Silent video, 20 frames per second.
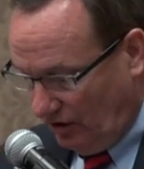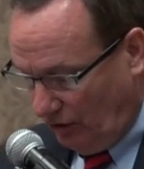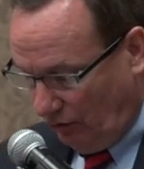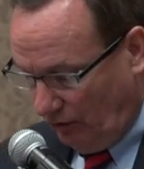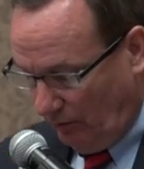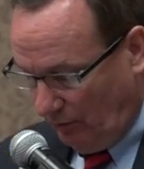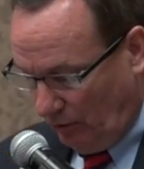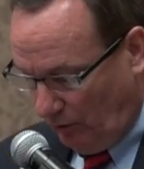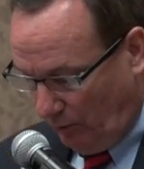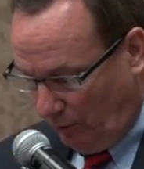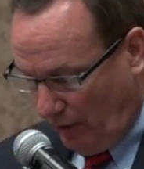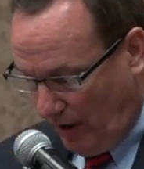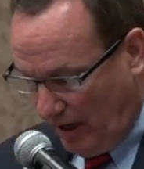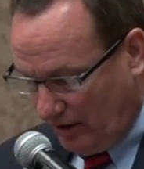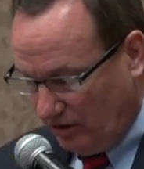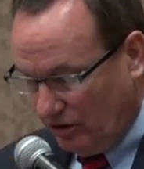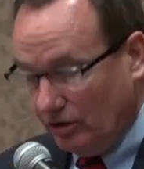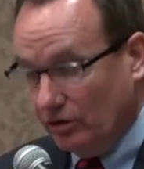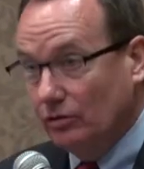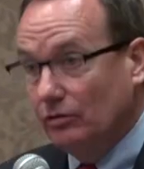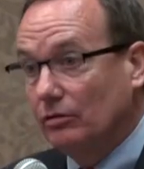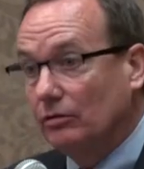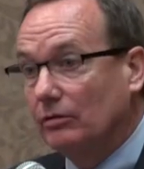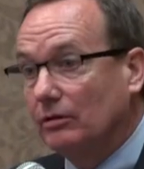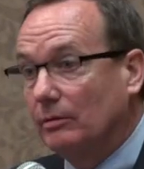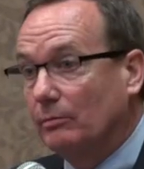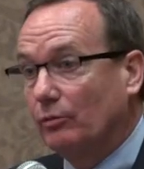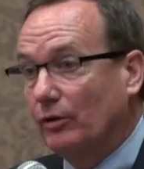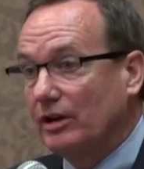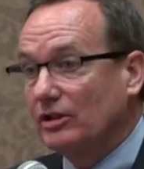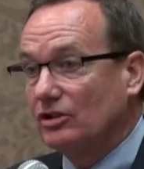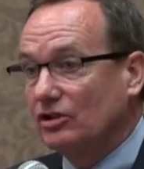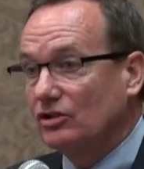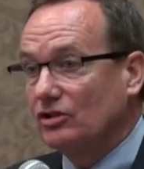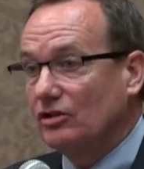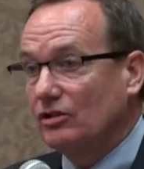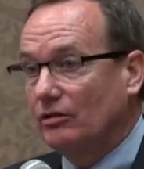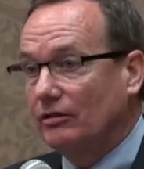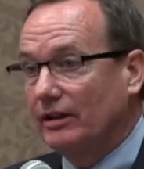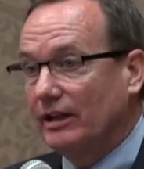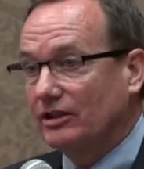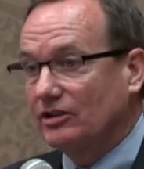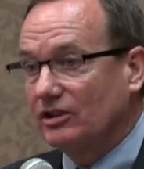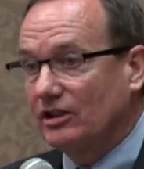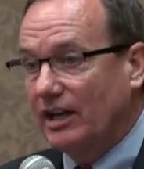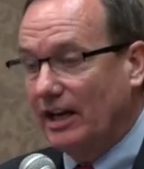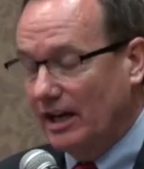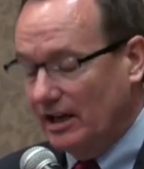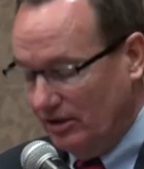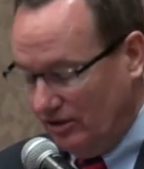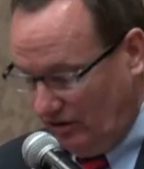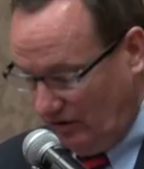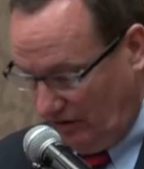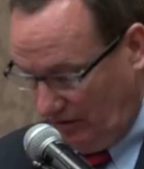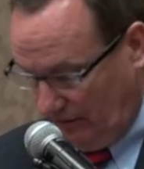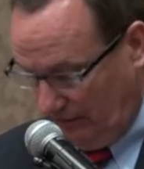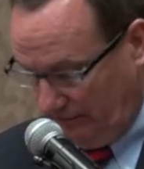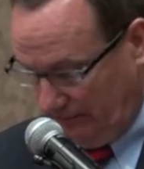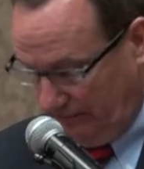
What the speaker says: criminal prosecutor embraces their next case.